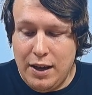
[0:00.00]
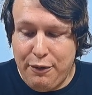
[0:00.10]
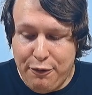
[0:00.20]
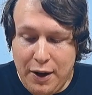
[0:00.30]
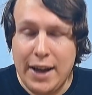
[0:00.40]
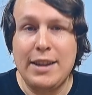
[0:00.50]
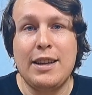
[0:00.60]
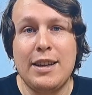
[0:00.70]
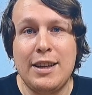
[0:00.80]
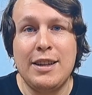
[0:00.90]

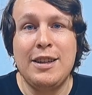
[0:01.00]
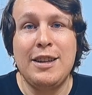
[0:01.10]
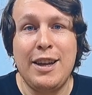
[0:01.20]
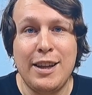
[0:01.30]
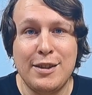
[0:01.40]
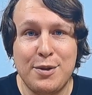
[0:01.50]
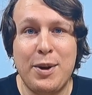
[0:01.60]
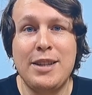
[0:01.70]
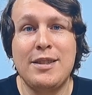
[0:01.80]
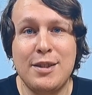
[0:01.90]
finally, in
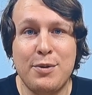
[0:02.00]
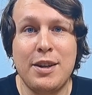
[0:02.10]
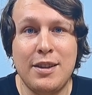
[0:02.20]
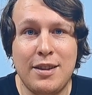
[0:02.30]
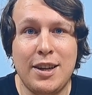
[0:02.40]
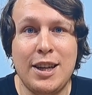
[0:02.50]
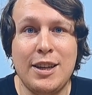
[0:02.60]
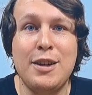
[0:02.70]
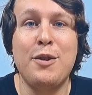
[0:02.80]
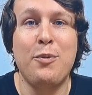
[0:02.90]

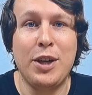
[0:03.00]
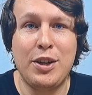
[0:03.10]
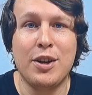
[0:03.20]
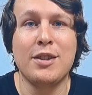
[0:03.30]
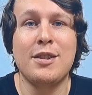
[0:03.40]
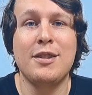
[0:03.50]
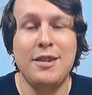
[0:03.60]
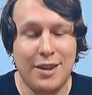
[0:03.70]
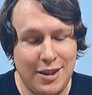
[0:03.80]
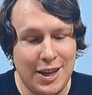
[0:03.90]
2023, we got
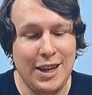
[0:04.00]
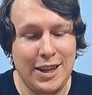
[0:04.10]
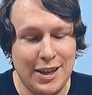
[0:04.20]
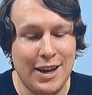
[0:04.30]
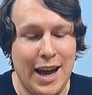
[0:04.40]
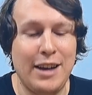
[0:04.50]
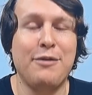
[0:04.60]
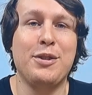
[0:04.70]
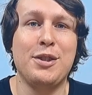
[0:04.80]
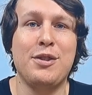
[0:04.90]
the 30-year
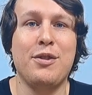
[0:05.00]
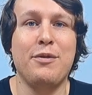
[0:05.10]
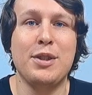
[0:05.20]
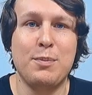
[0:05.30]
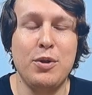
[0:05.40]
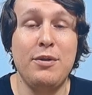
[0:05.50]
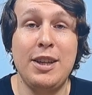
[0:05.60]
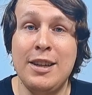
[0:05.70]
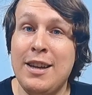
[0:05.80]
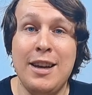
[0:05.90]
anniversary of this
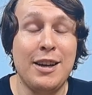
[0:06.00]
movie.